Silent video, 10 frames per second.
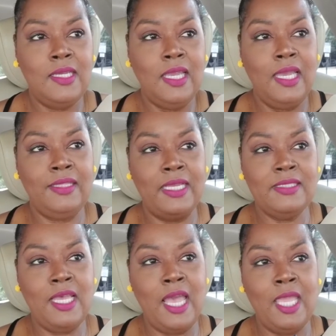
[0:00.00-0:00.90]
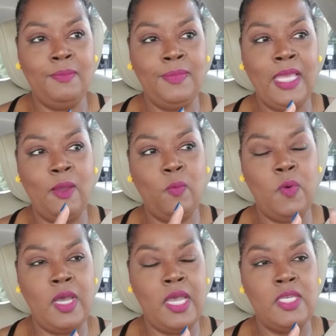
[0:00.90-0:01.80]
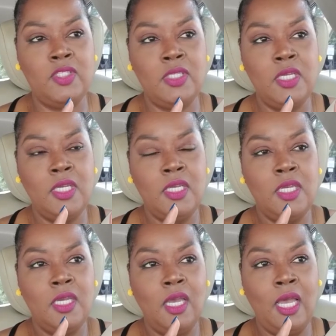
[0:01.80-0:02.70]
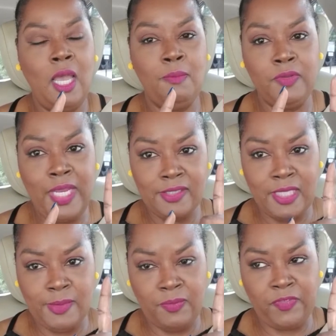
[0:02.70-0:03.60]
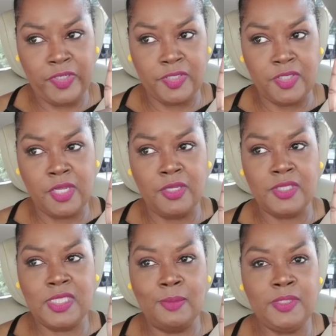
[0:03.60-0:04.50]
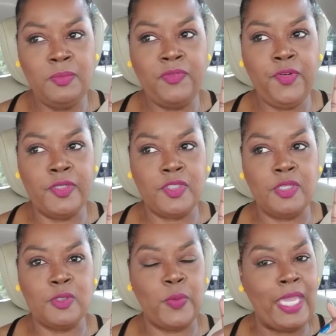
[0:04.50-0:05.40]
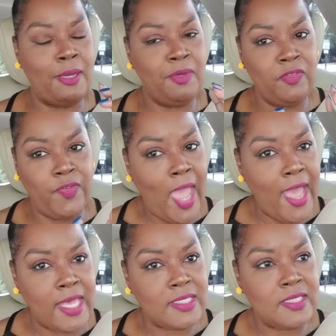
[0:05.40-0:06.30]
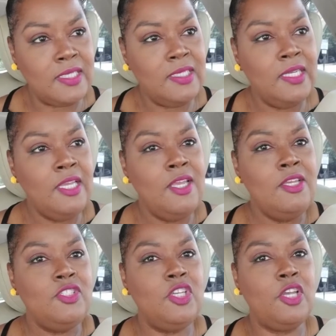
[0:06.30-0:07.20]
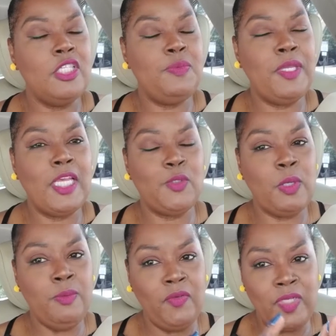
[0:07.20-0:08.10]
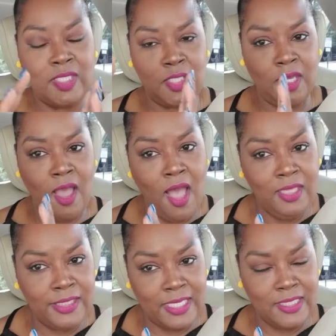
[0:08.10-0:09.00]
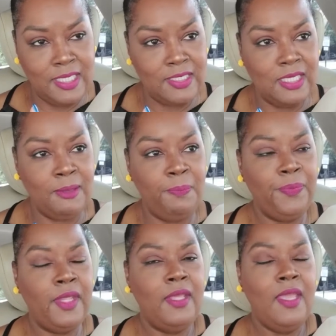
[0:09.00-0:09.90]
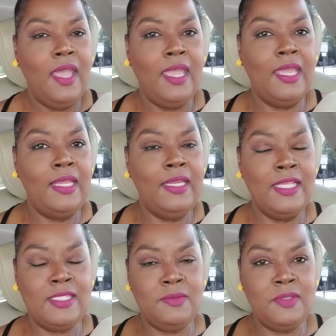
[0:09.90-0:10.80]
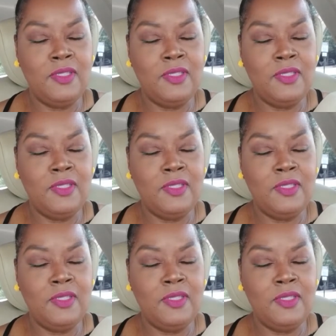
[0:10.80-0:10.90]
at that time, that was, I moved out September 1st. She goes, September 1st, she goes, we got to move fast. She goes, because we're moving into the holiday season, and it's